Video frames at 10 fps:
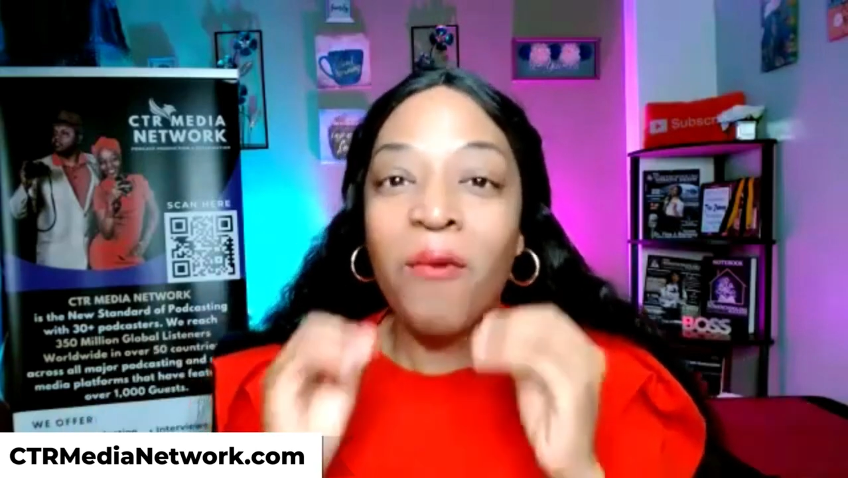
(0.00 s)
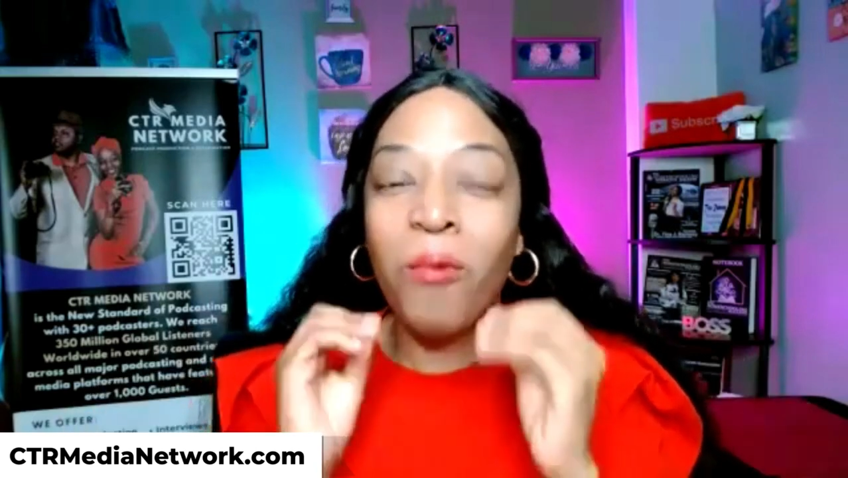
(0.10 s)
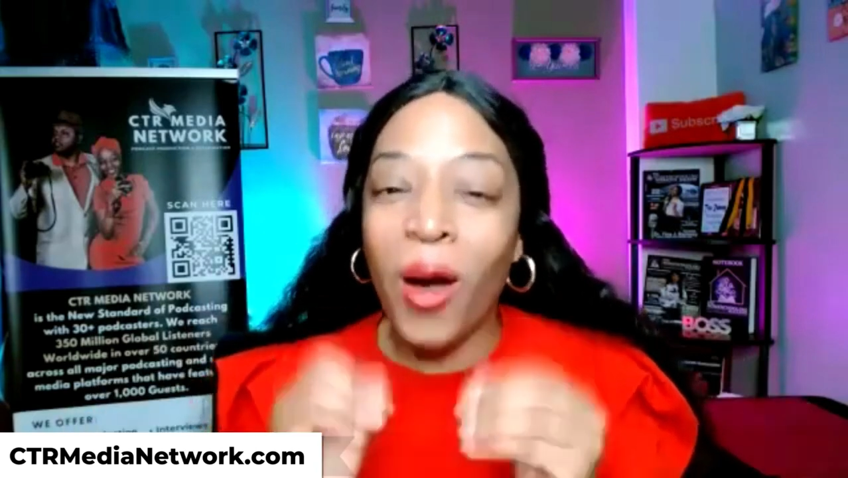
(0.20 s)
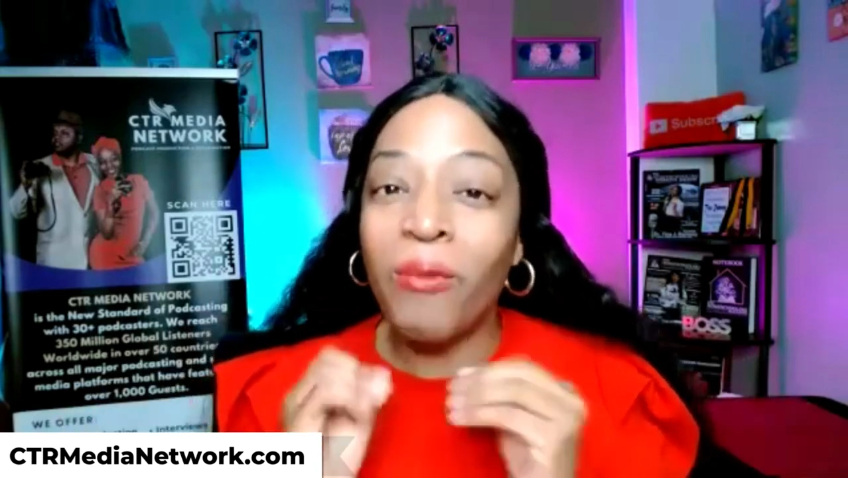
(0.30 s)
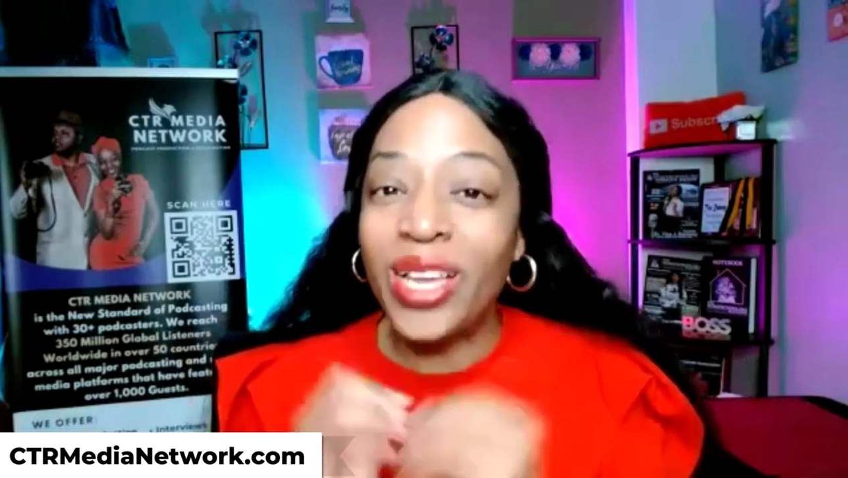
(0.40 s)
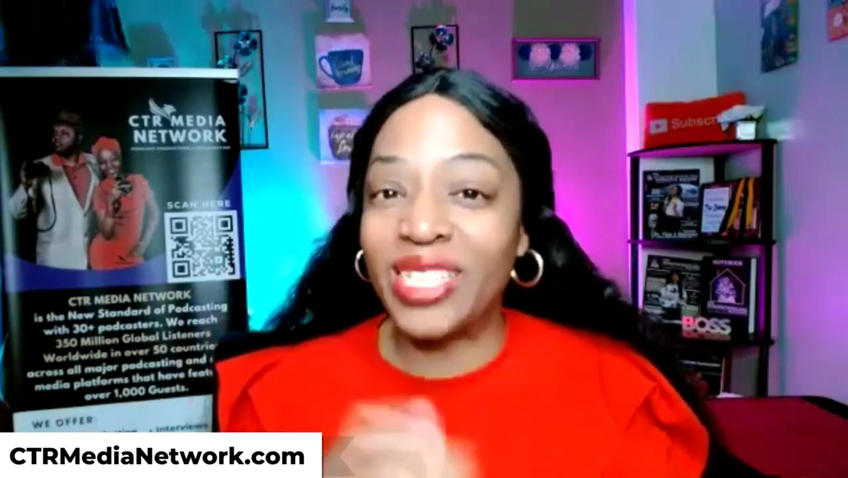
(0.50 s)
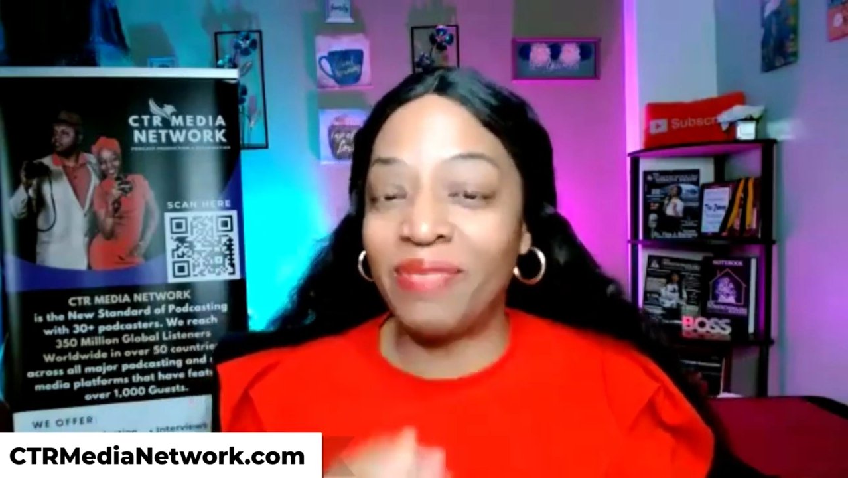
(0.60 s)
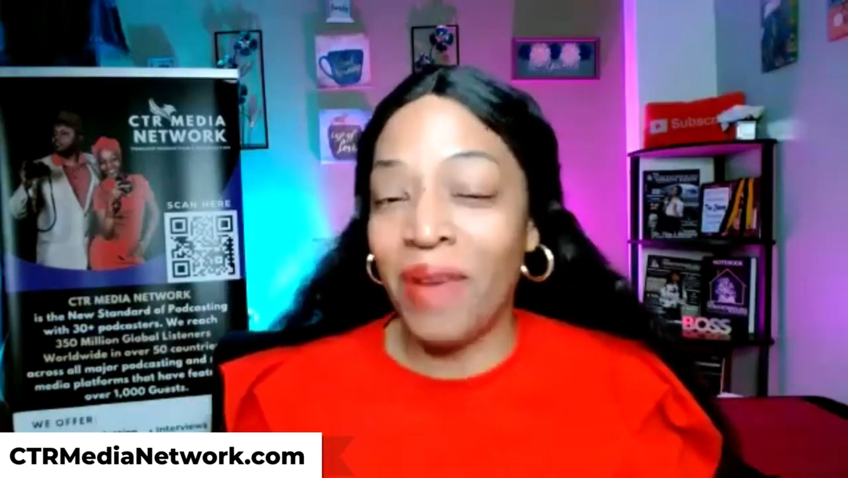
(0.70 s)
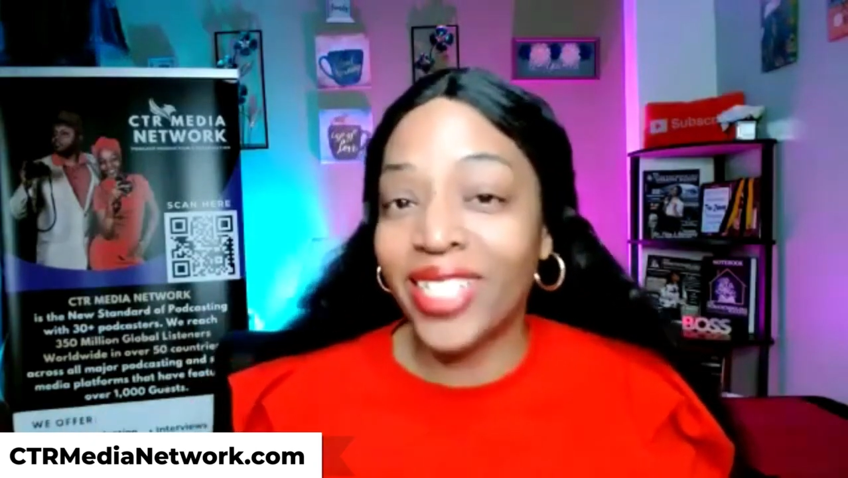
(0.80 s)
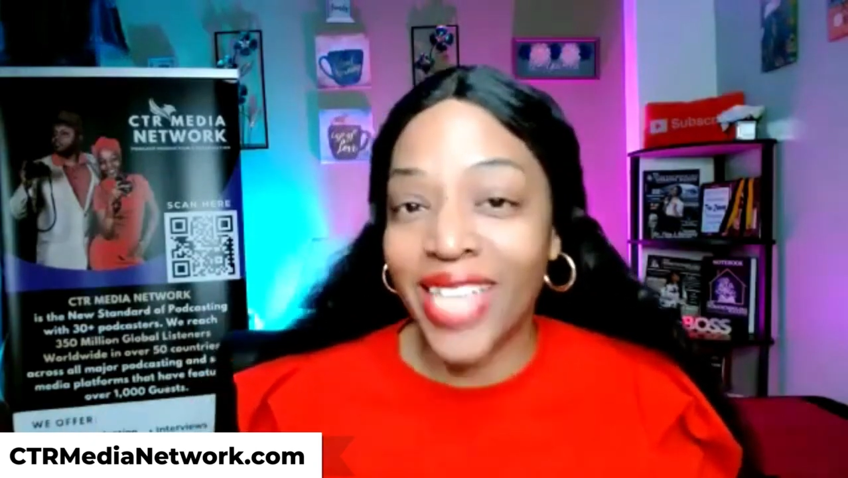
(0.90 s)
what we
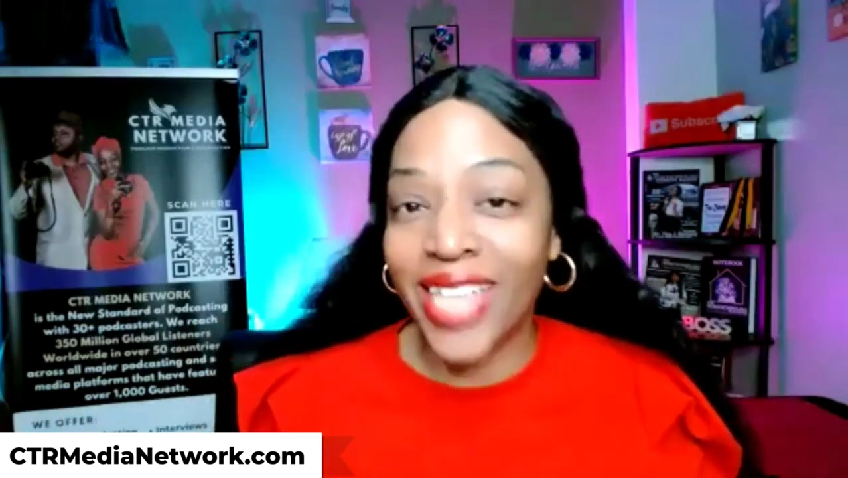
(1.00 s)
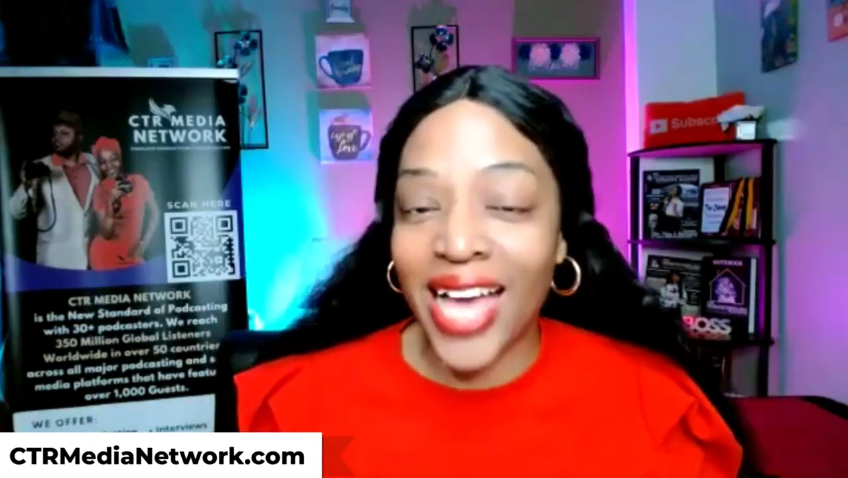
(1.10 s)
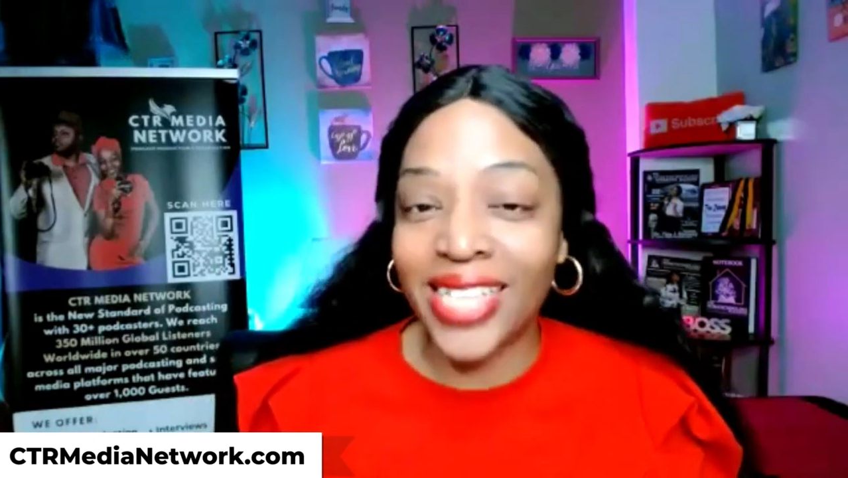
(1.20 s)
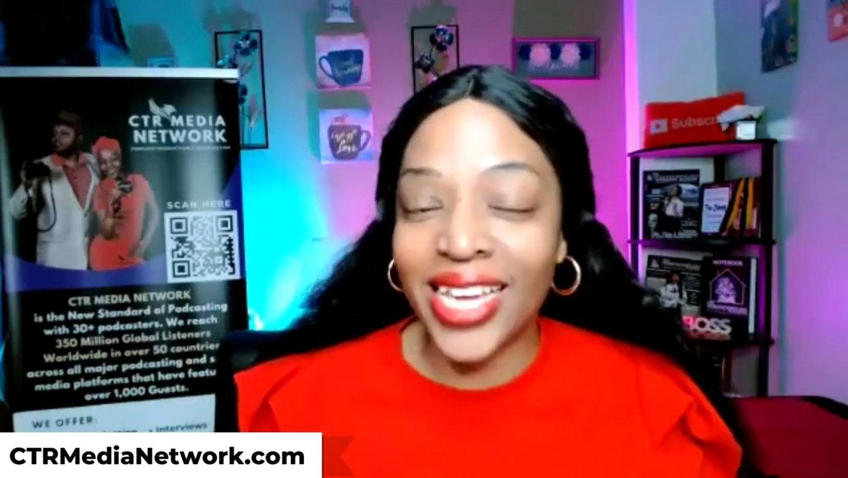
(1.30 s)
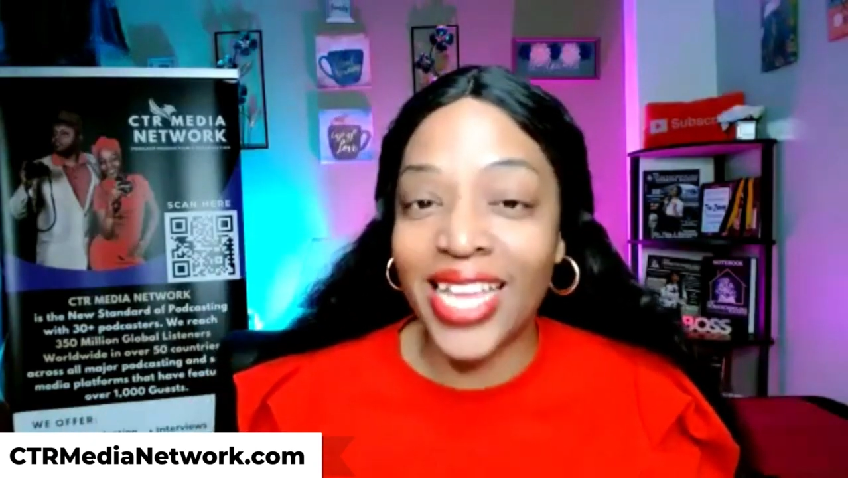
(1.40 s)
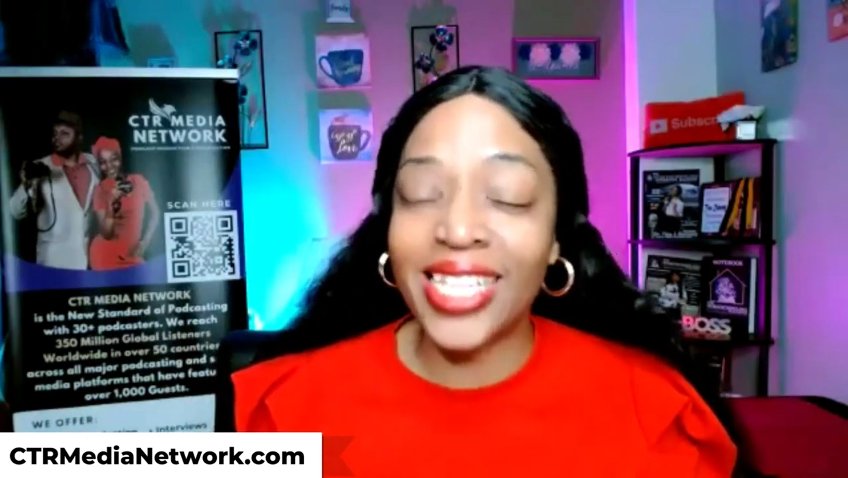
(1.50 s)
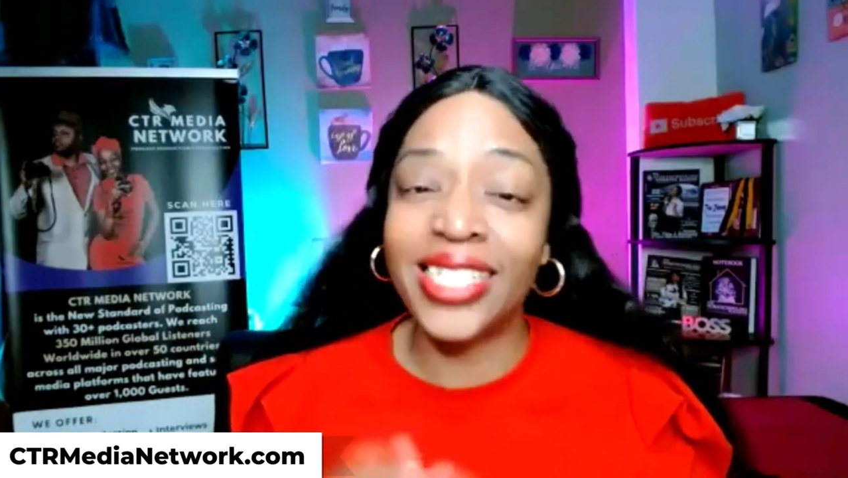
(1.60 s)
specialize in